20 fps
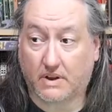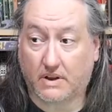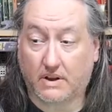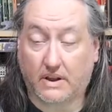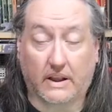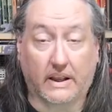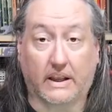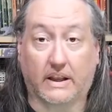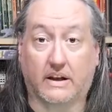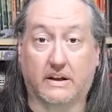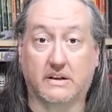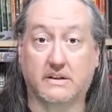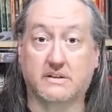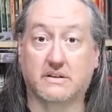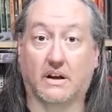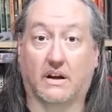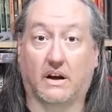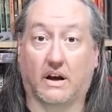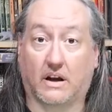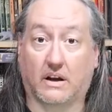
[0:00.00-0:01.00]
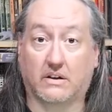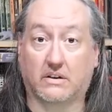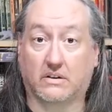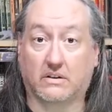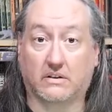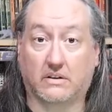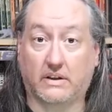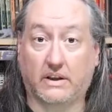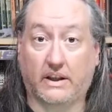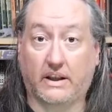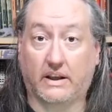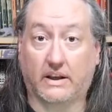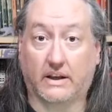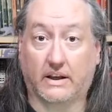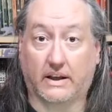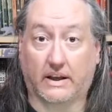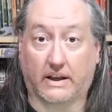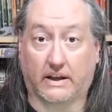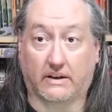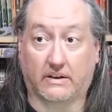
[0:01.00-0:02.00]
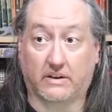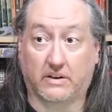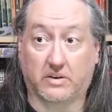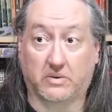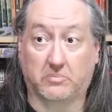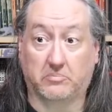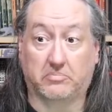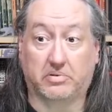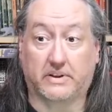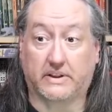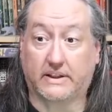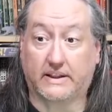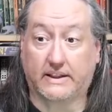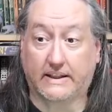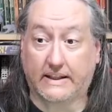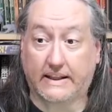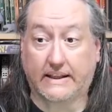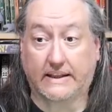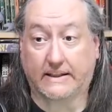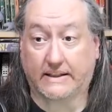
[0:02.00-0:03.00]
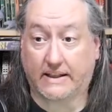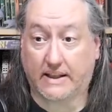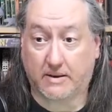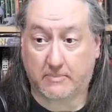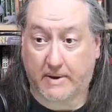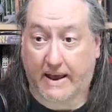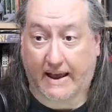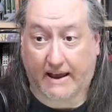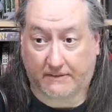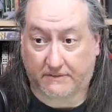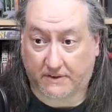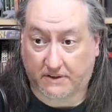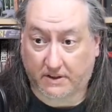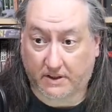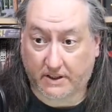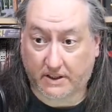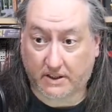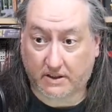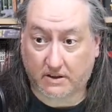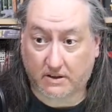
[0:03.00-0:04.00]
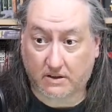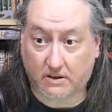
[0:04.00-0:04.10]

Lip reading: It is utterly and completely baffling.